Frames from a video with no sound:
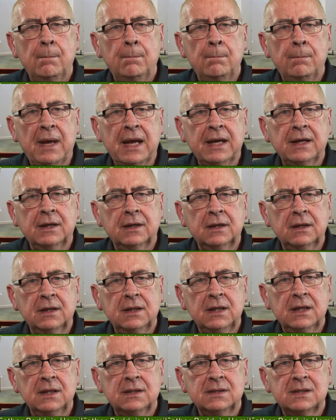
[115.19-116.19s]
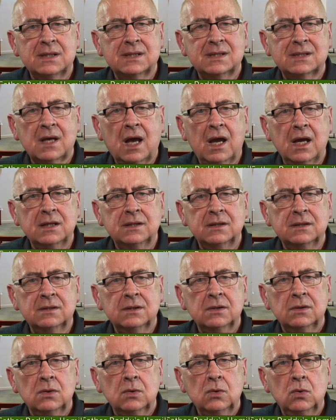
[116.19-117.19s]
Mengele
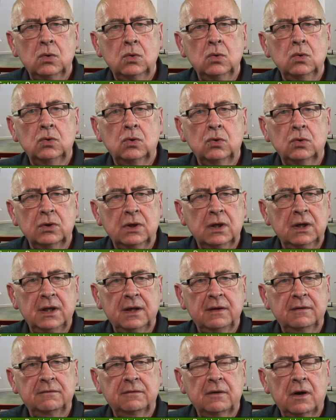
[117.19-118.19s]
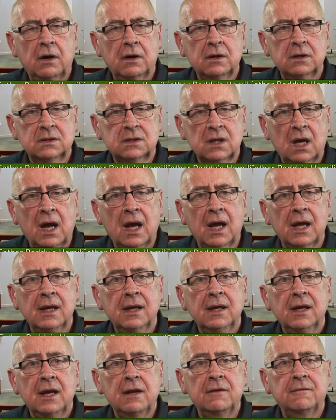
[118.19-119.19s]
decided who could live or die.
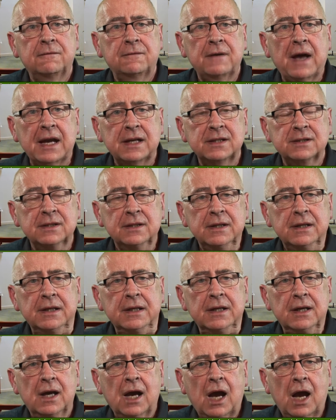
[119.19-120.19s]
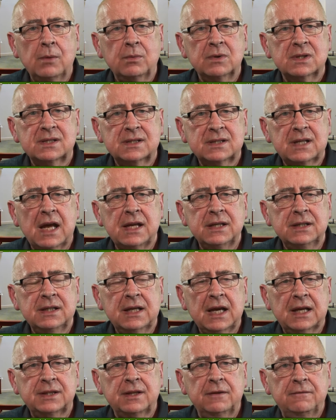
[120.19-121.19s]
In fact, I was
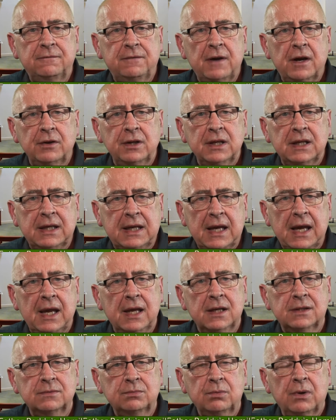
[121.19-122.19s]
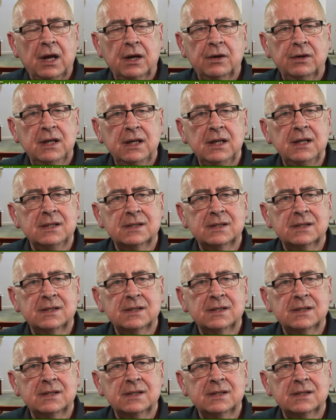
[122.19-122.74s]
standing at the very gate where he